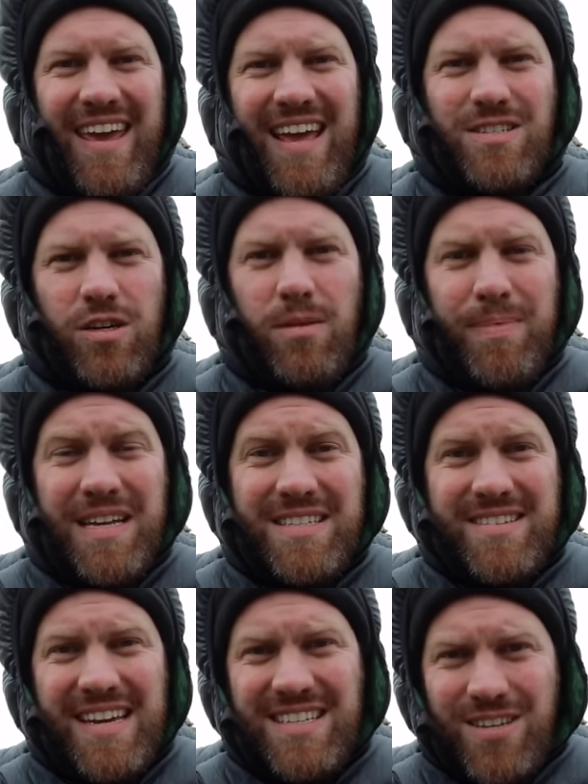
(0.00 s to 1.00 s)
It's going to be a
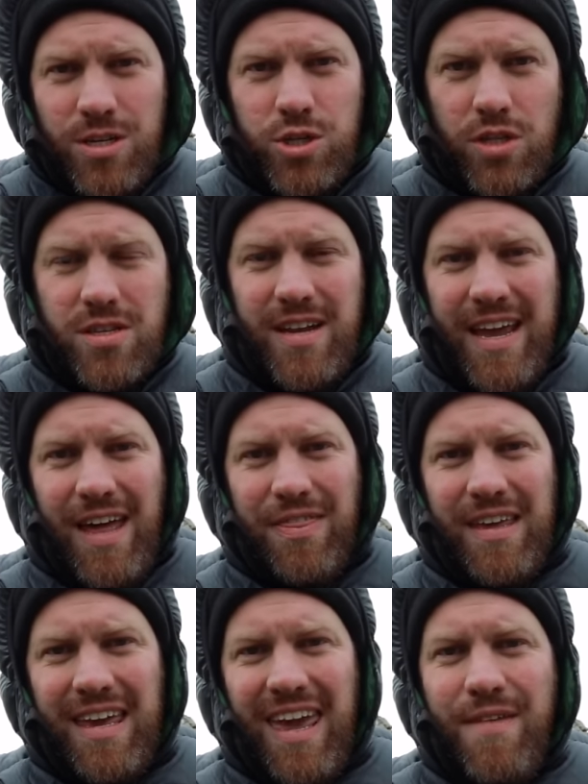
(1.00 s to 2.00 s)
decent shot today, I
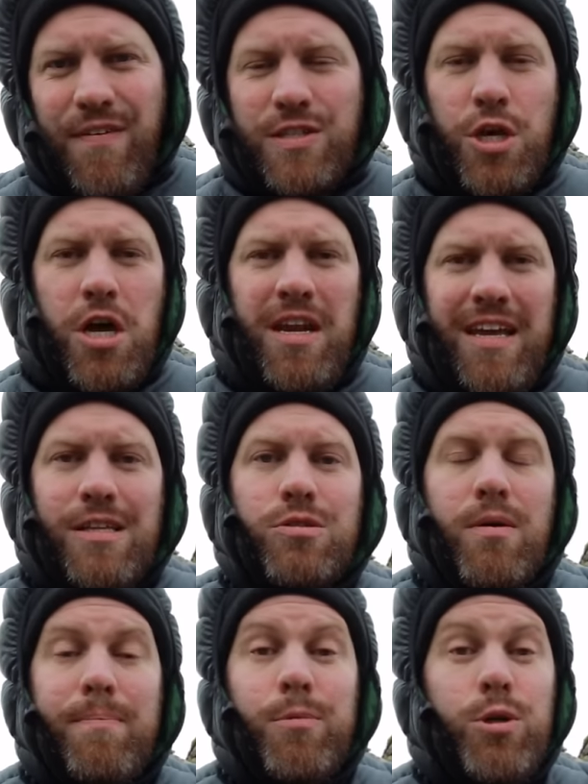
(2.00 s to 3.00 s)
think, if I turn it
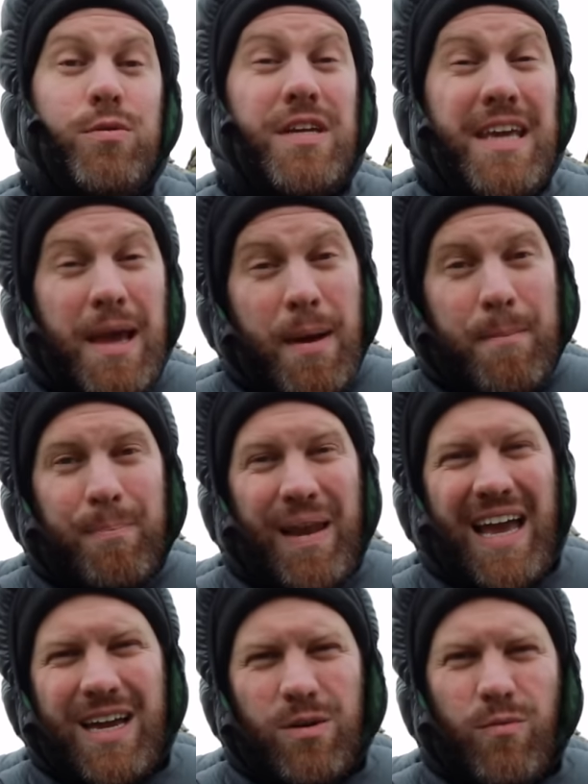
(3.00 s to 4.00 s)
into a moody
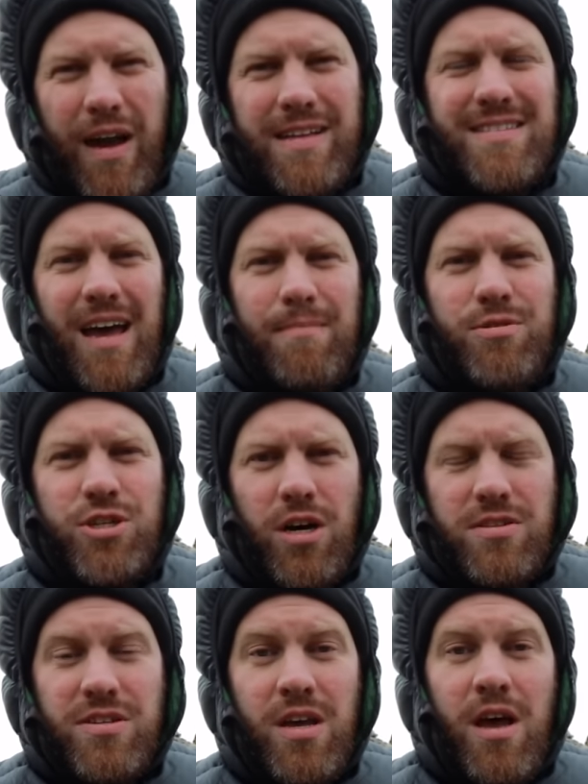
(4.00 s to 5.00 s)
black and white type
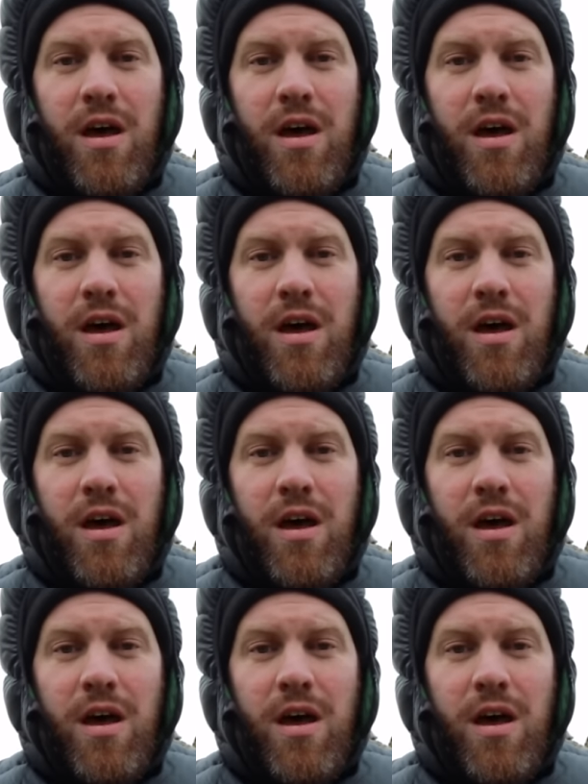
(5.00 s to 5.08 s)
shot,